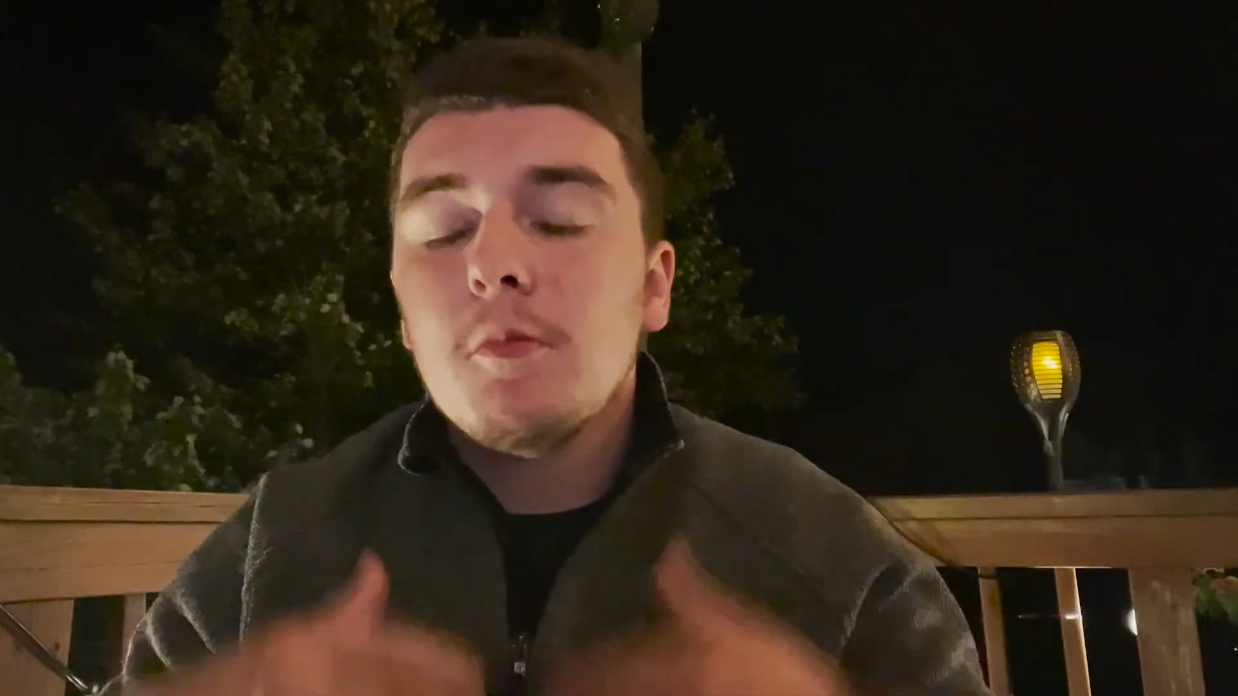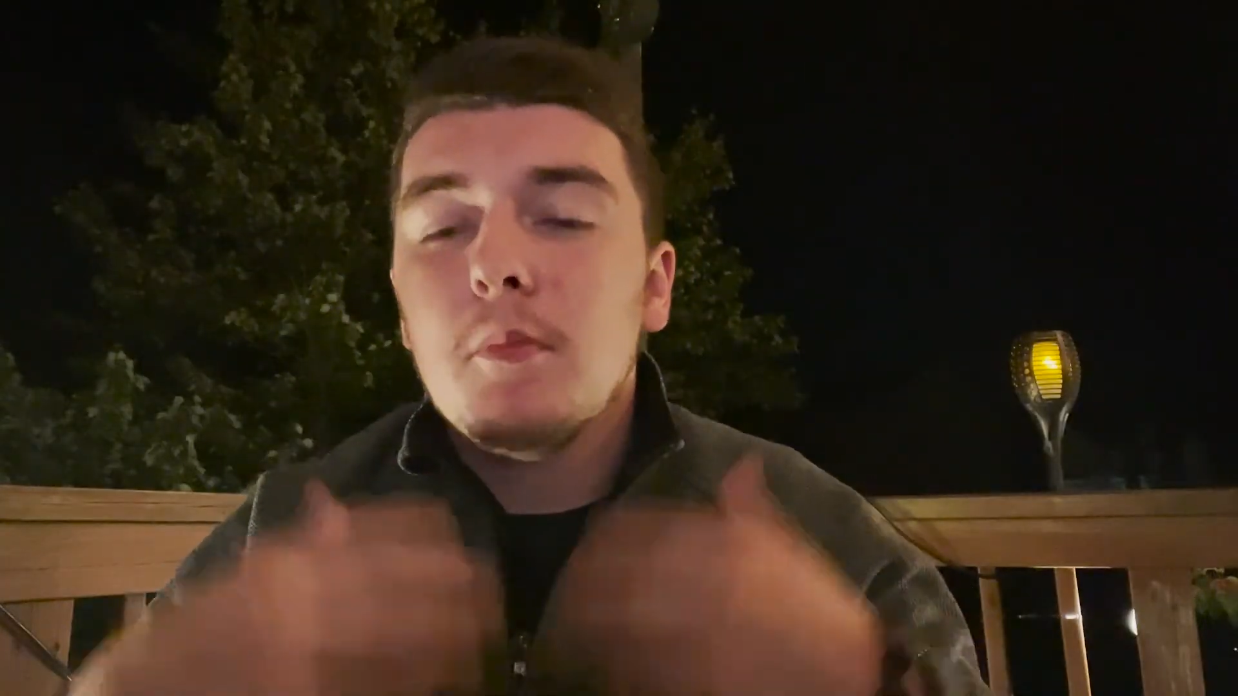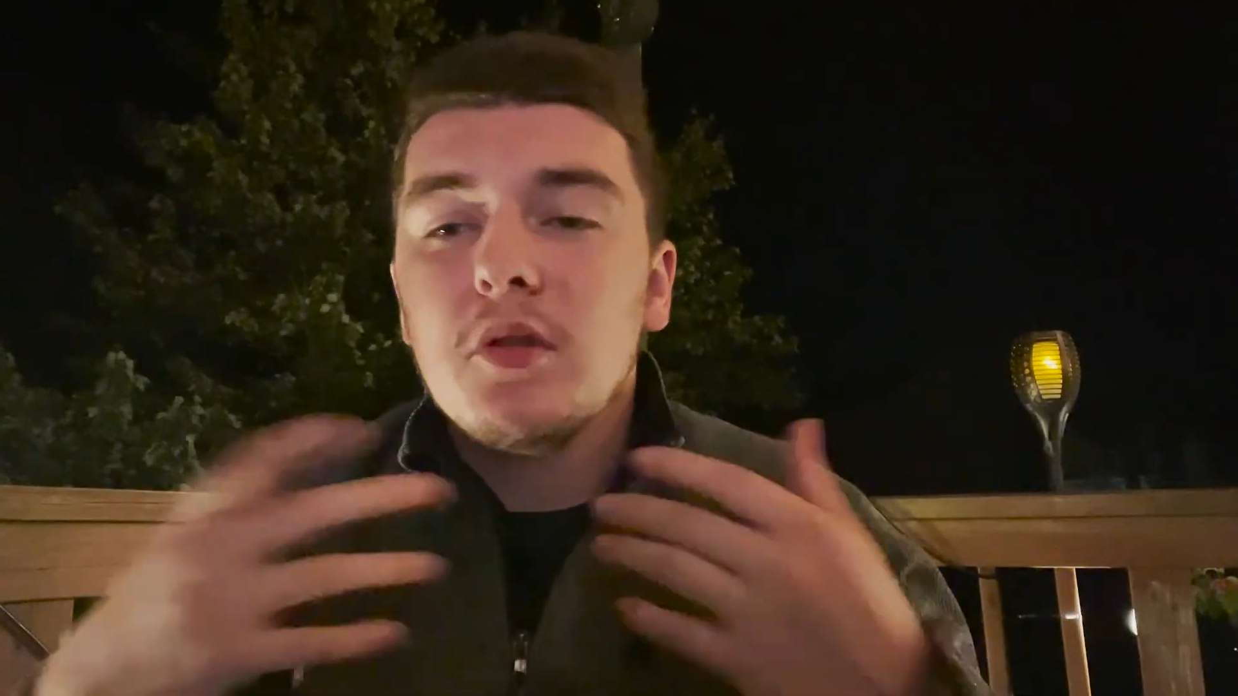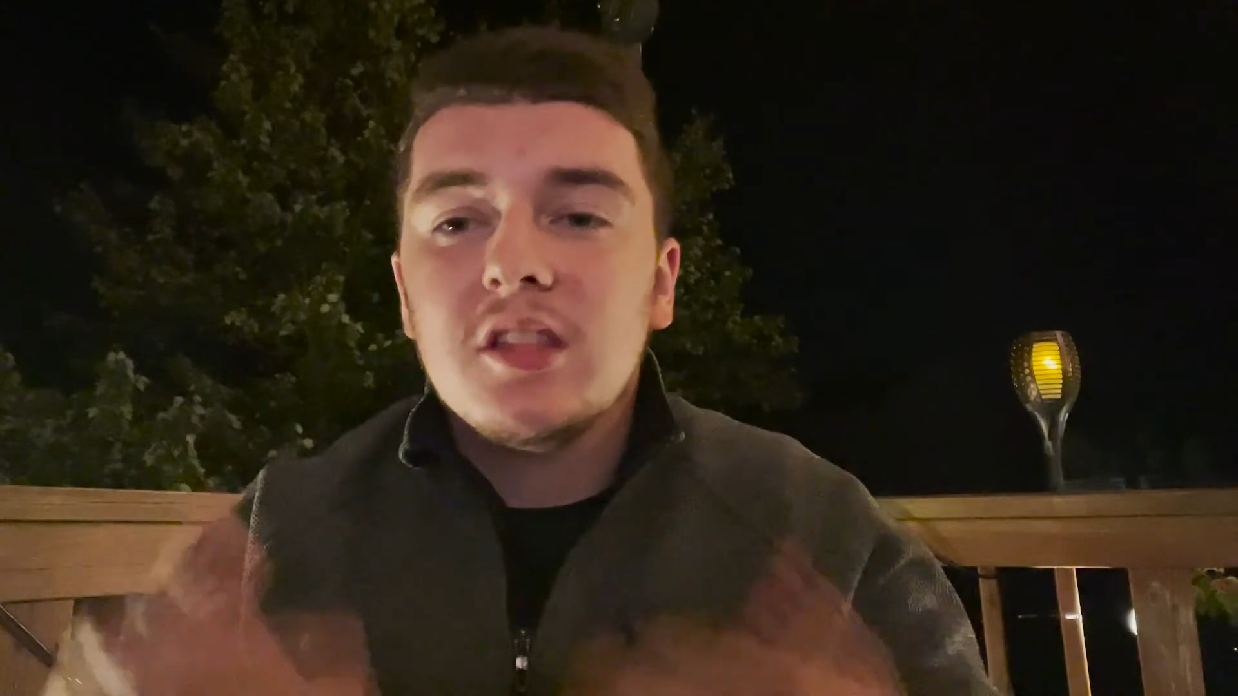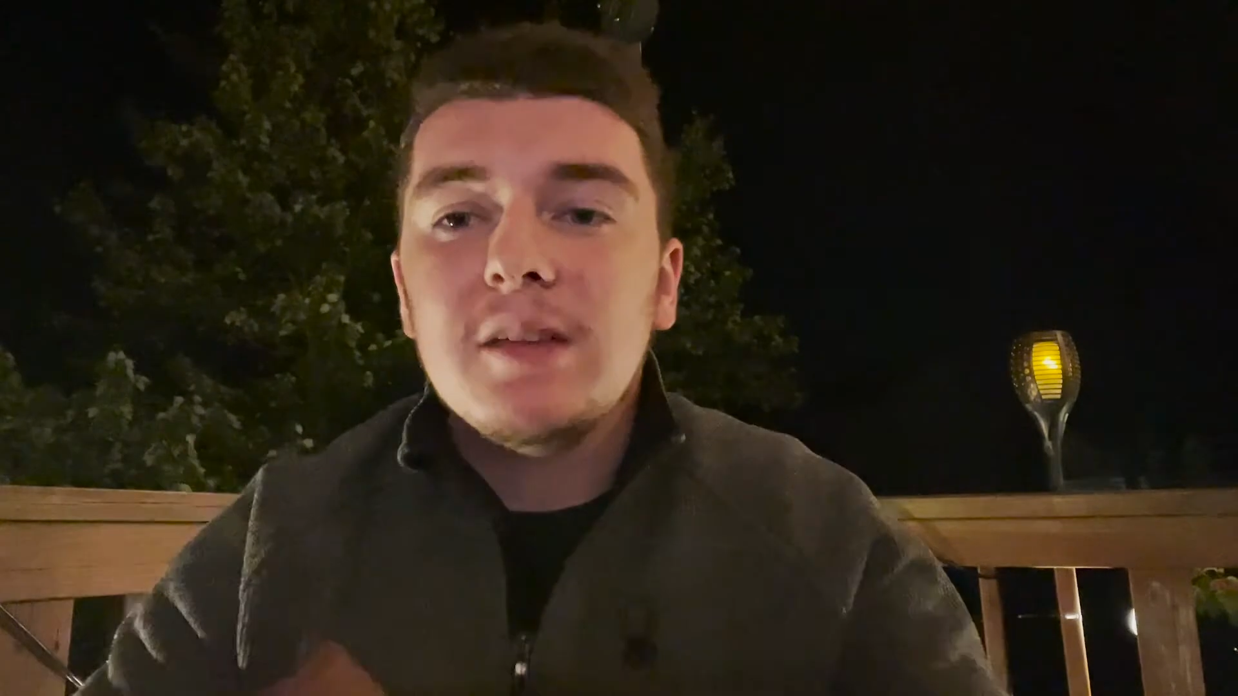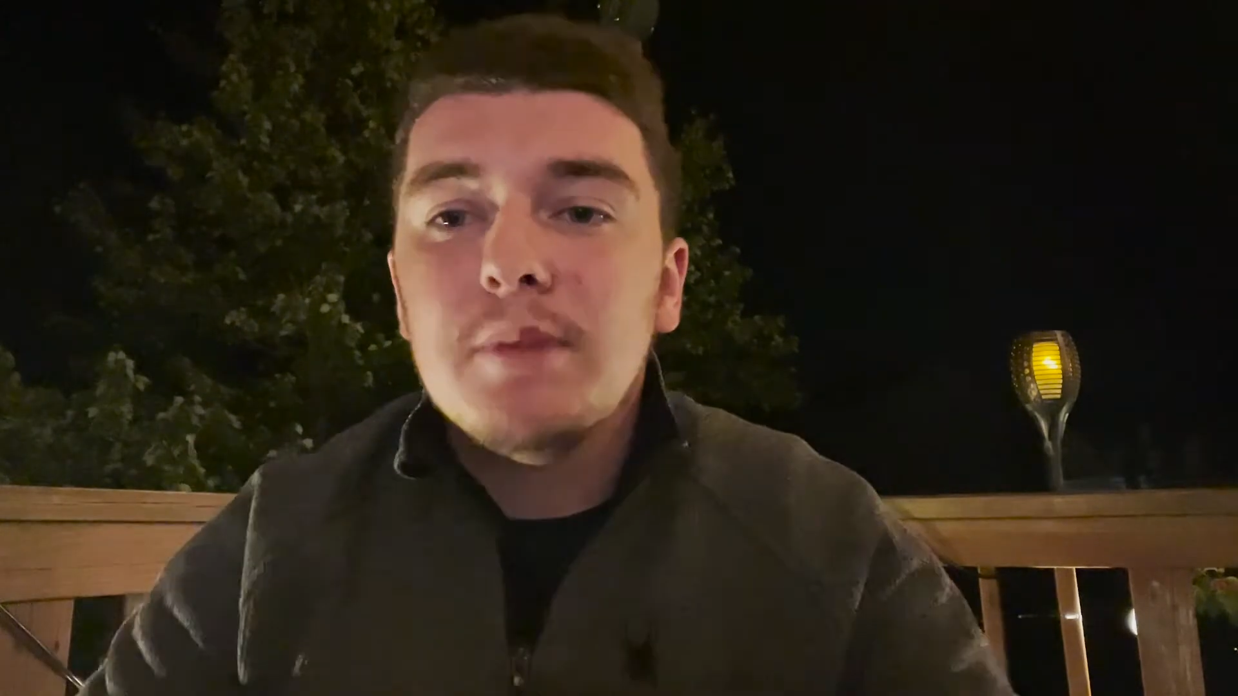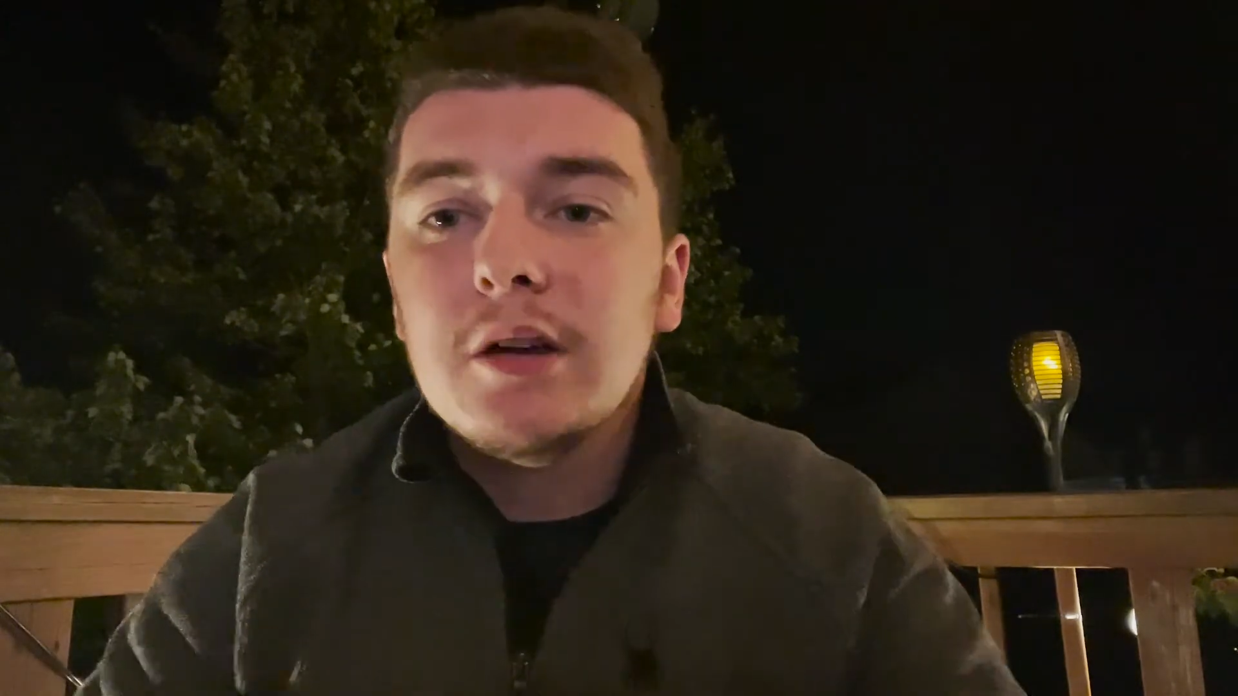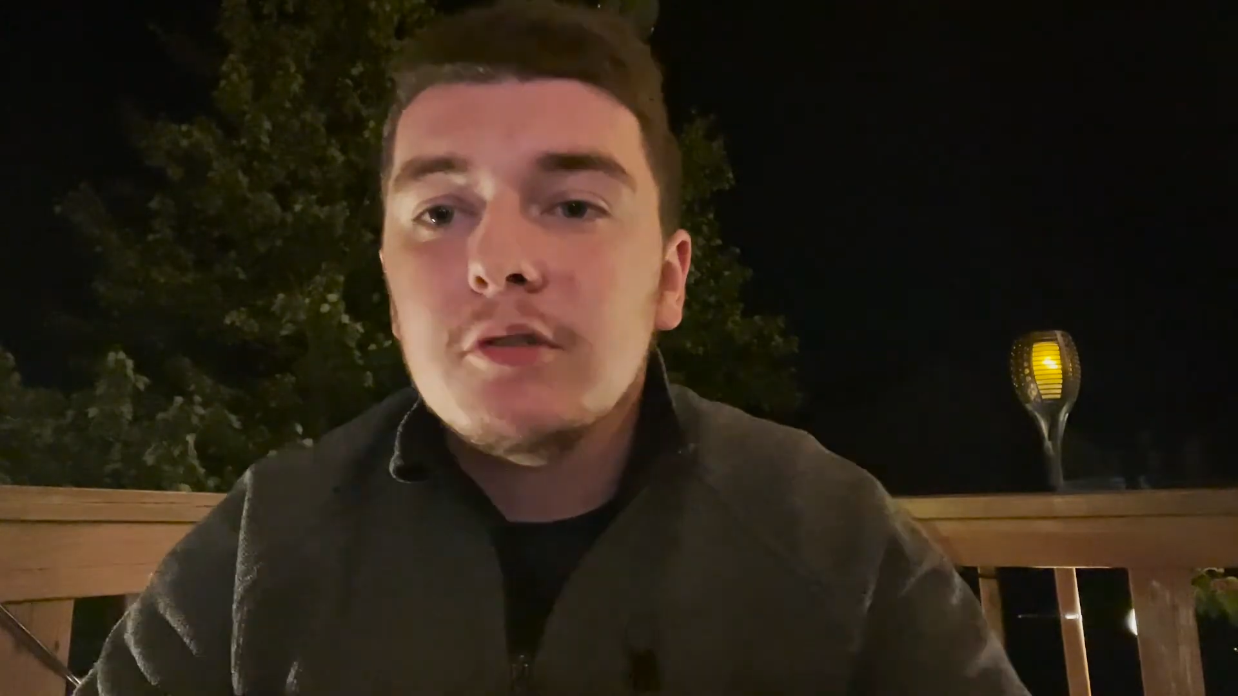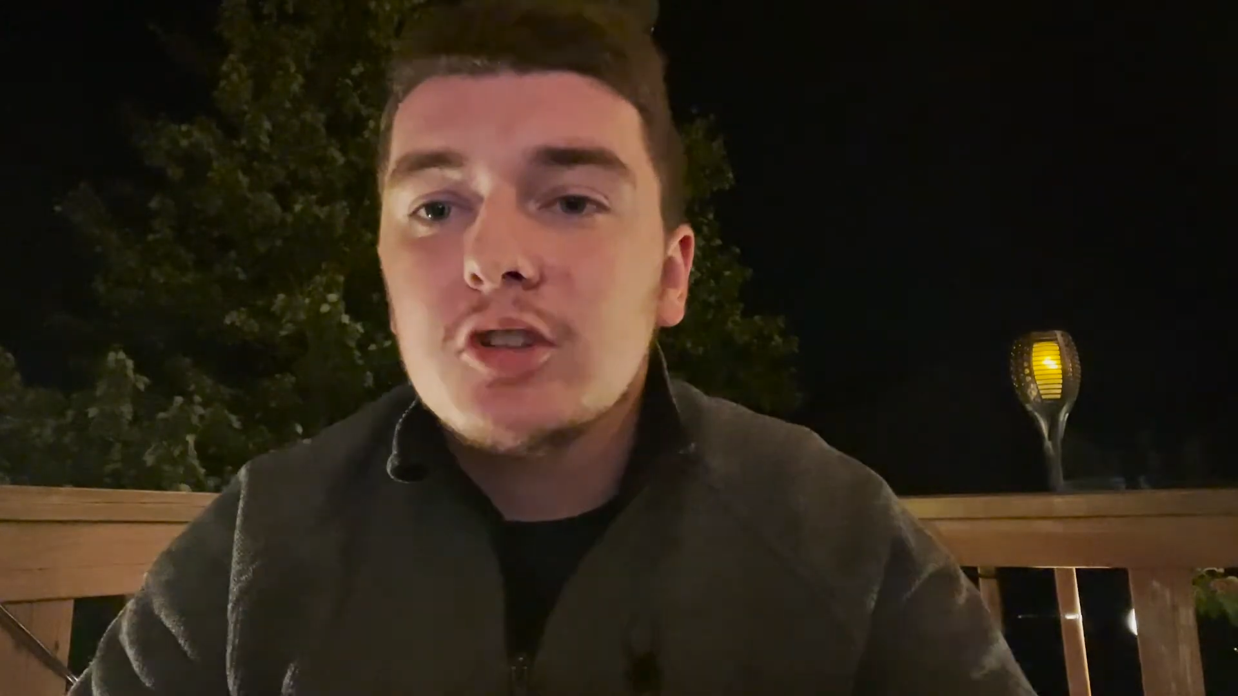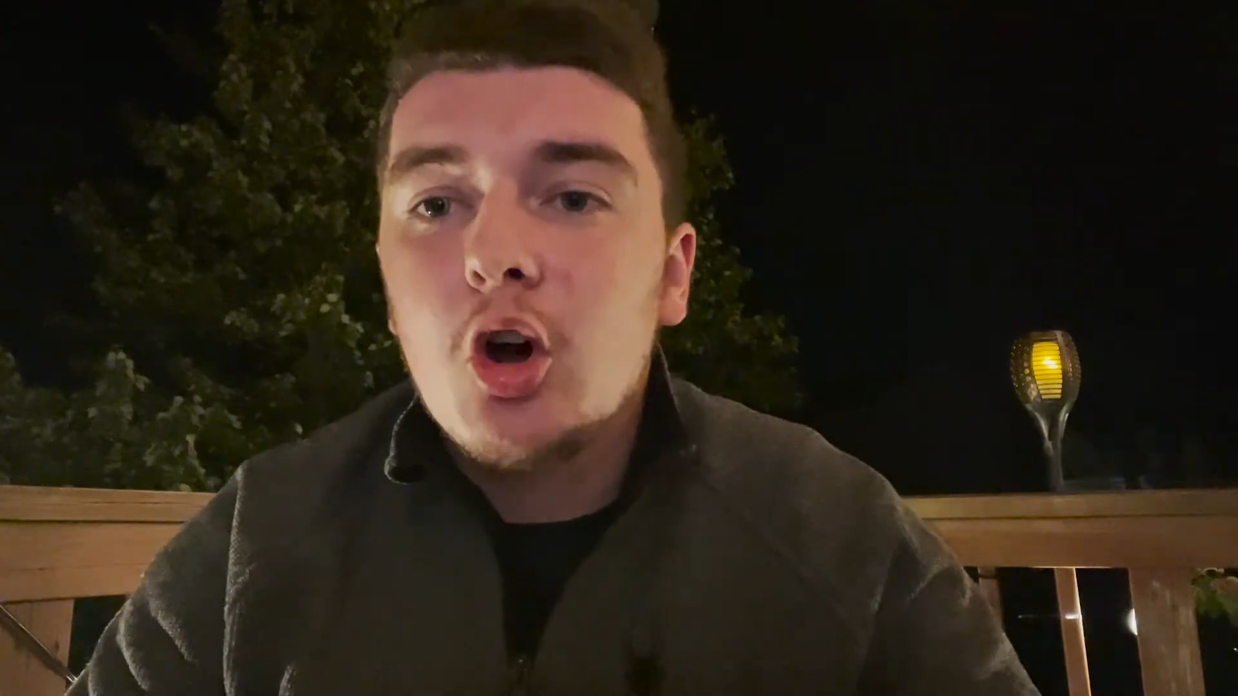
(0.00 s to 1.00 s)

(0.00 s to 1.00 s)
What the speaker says: monthly bills